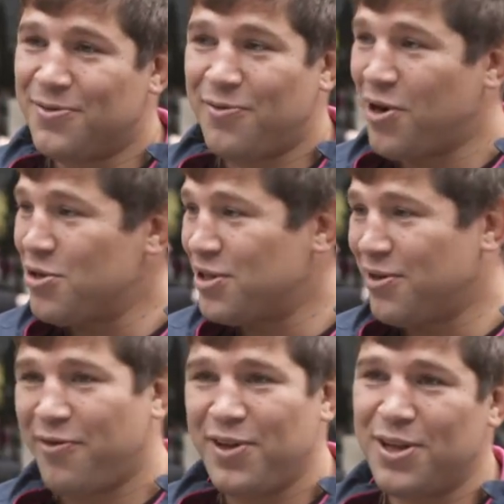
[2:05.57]

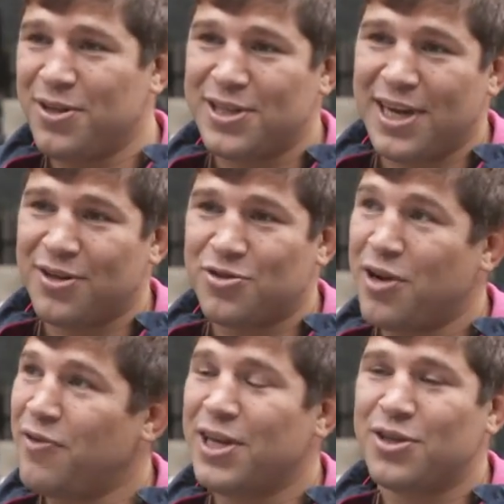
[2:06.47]
frozen fields and
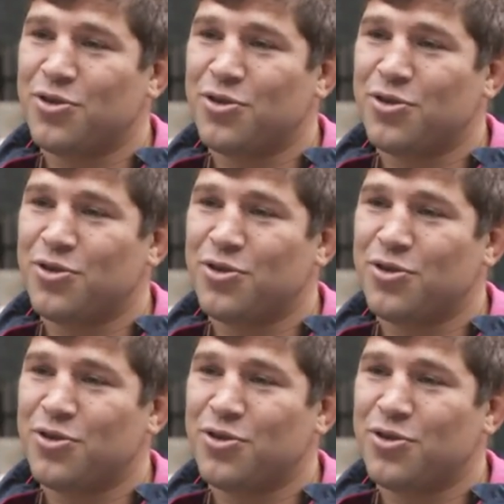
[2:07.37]
traveling